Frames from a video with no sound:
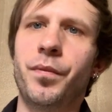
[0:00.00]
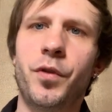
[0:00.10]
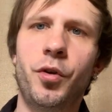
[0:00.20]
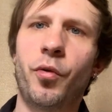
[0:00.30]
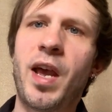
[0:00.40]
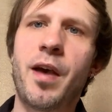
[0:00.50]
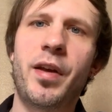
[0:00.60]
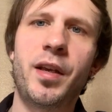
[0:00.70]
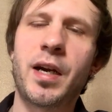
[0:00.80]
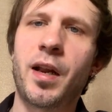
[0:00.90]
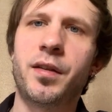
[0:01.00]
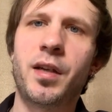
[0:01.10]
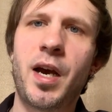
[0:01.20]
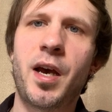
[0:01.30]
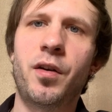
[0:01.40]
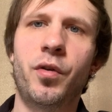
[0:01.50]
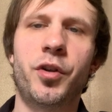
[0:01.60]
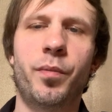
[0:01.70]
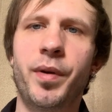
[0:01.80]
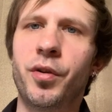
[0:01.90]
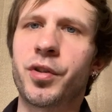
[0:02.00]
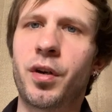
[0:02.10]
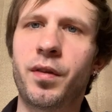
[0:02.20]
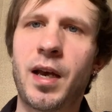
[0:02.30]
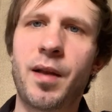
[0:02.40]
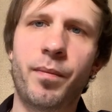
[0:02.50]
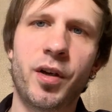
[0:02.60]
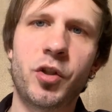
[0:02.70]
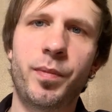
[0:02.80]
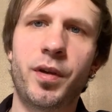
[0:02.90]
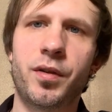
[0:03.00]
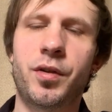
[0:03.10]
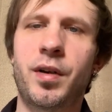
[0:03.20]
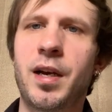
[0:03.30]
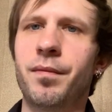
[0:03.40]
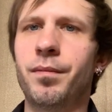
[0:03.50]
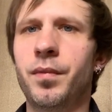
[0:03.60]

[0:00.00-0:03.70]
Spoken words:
you don't have any kind of debt and your bills aren't that much because you're not